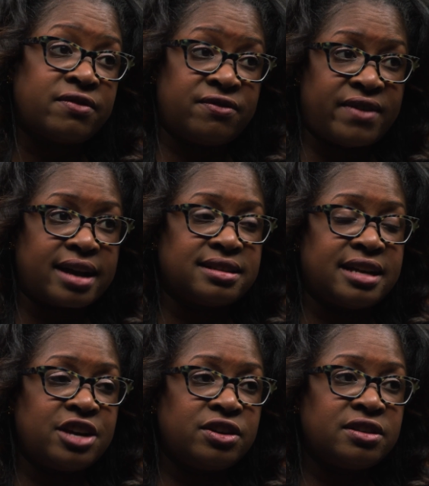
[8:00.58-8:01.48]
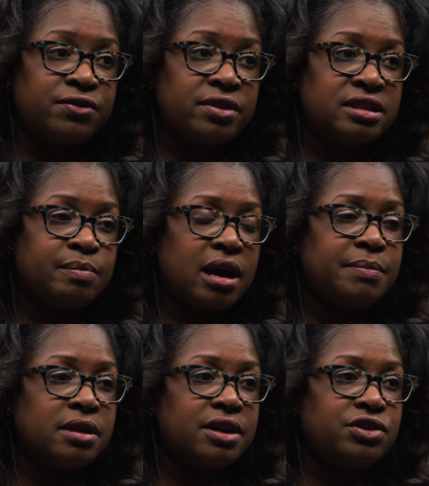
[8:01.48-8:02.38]
relevant vaccinations for this
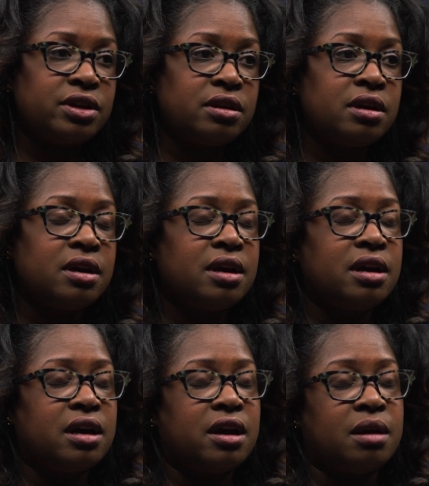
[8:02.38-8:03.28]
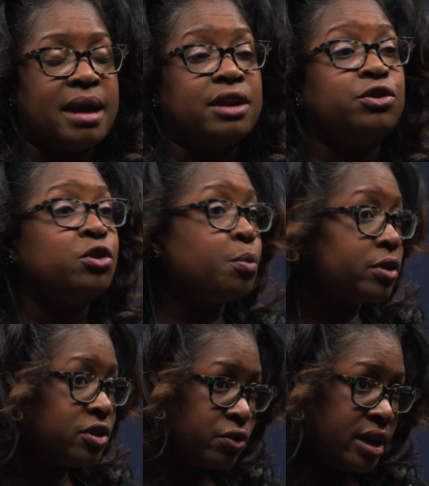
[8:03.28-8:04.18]
population and
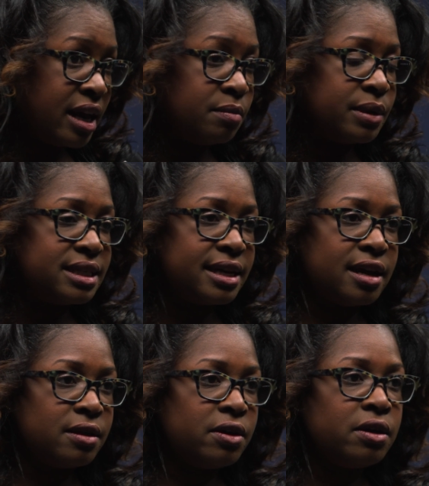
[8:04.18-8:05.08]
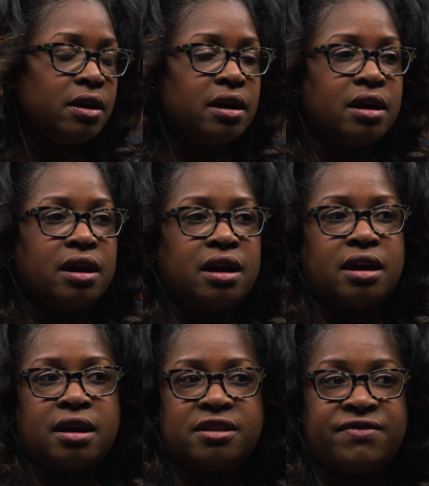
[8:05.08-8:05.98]
newborn screening in particular.
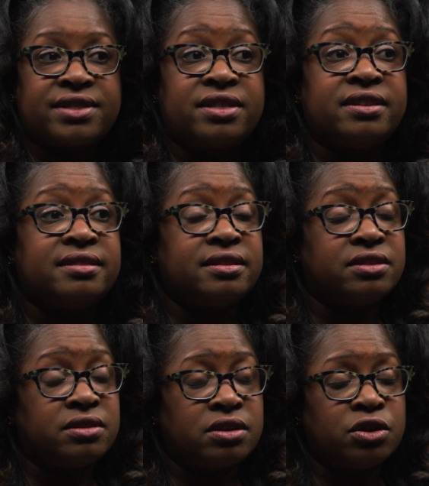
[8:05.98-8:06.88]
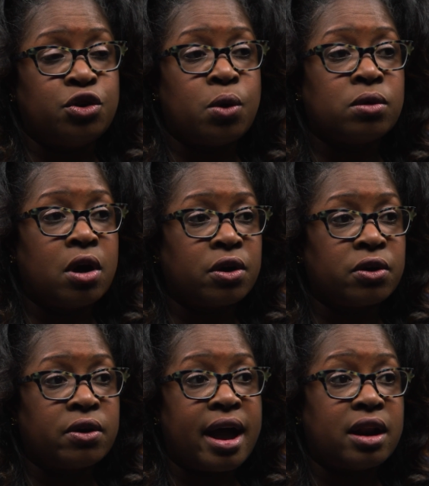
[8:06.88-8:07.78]
The fact that this is no
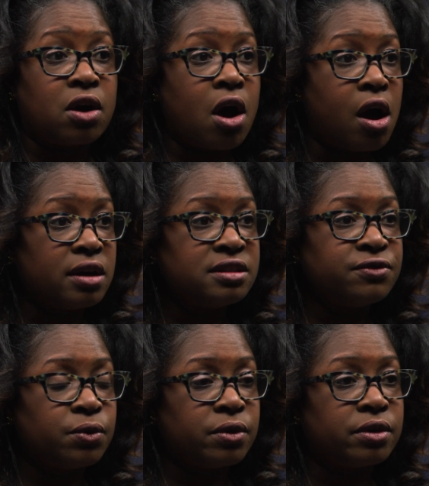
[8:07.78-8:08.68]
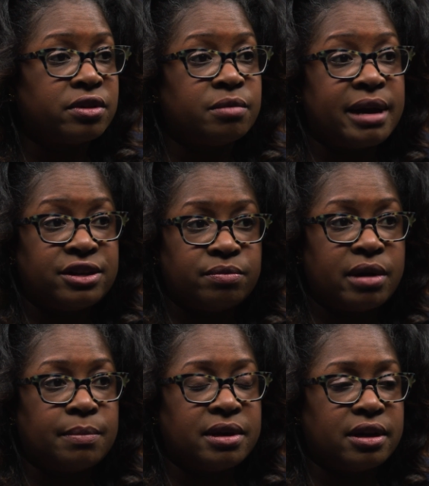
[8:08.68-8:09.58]
longer at a cost for the patient
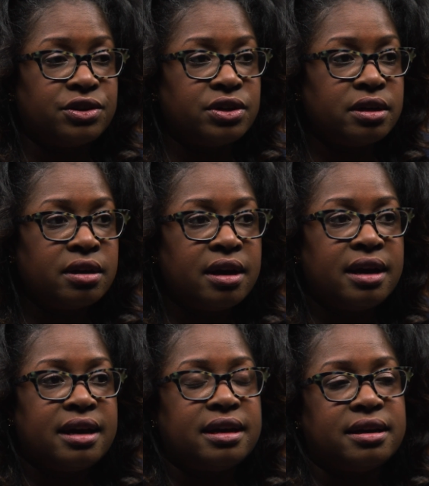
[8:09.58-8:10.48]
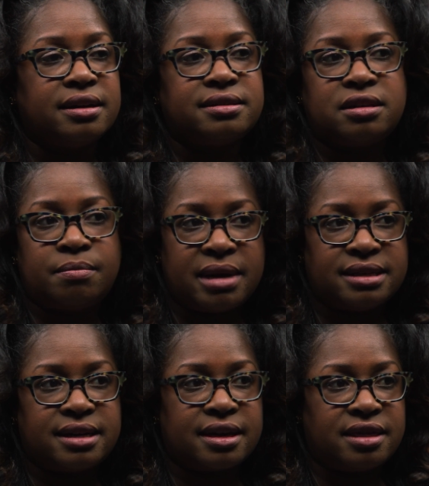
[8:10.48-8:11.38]
population is an
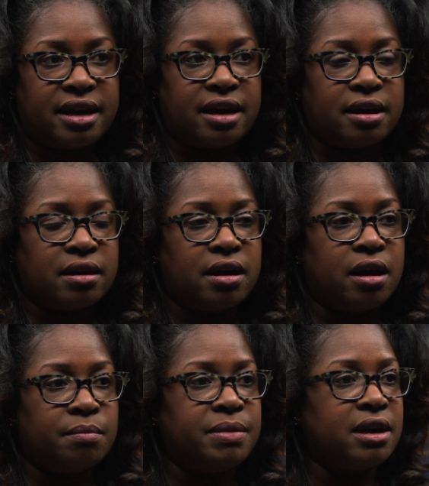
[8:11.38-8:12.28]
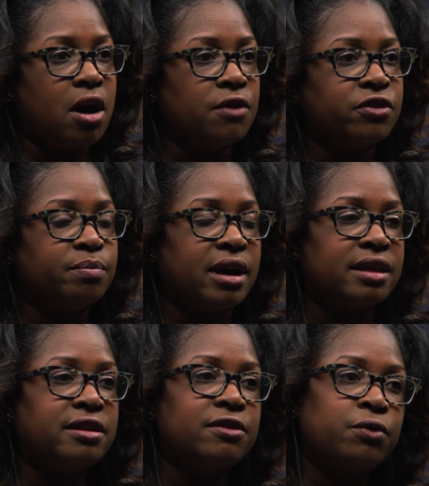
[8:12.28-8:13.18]
amazing thing being offered
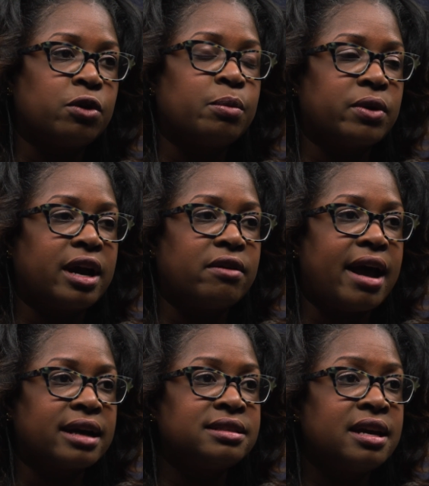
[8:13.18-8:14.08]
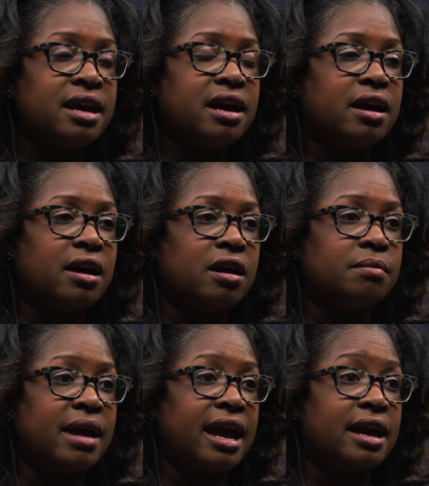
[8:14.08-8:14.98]
by the Affordable Care Act.
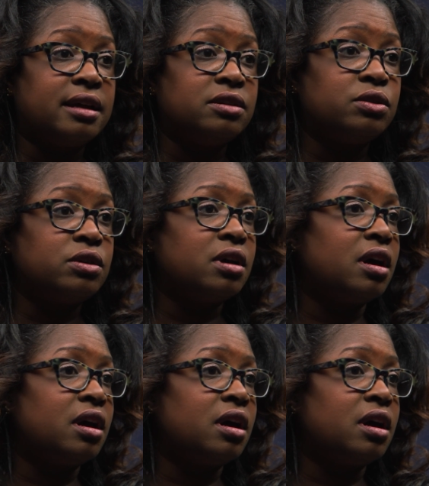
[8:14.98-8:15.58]
And